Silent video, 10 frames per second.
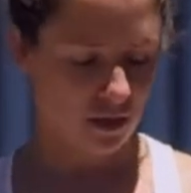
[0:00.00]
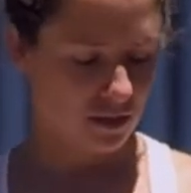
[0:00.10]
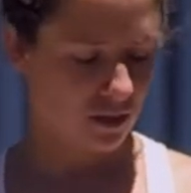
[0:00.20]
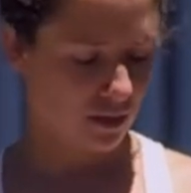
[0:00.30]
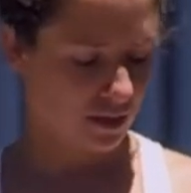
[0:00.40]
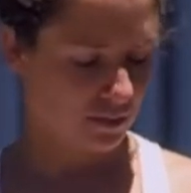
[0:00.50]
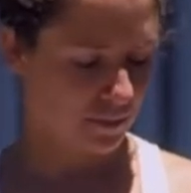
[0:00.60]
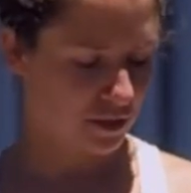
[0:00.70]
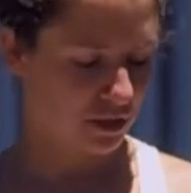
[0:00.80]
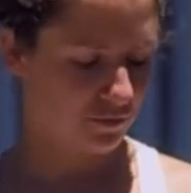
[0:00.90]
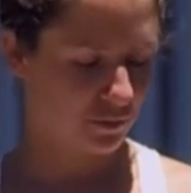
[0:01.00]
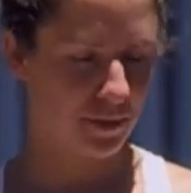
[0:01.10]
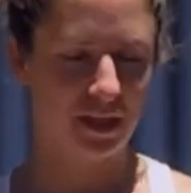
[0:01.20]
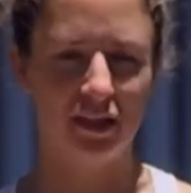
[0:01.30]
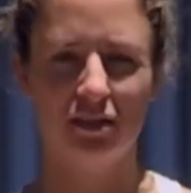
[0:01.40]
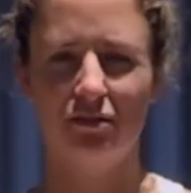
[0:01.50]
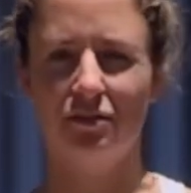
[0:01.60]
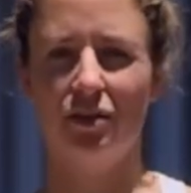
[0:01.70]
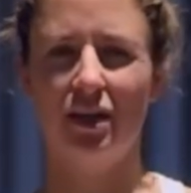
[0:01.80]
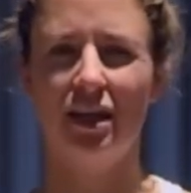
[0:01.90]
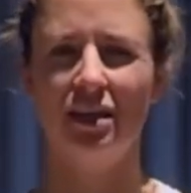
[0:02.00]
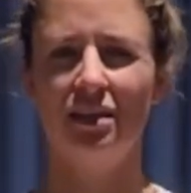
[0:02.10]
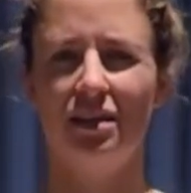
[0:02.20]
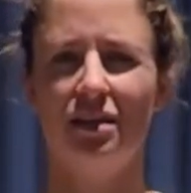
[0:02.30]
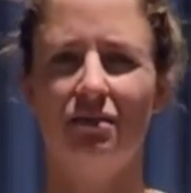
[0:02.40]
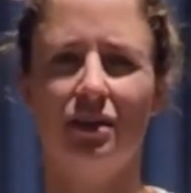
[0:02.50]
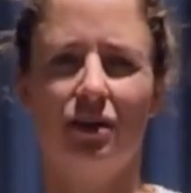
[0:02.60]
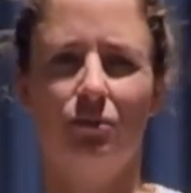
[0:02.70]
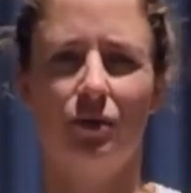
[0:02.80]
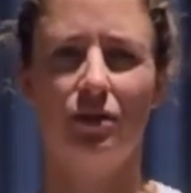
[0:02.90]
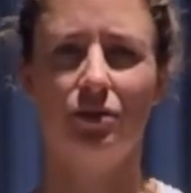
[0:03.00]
So especially if you're beginning or you've got anything going on with the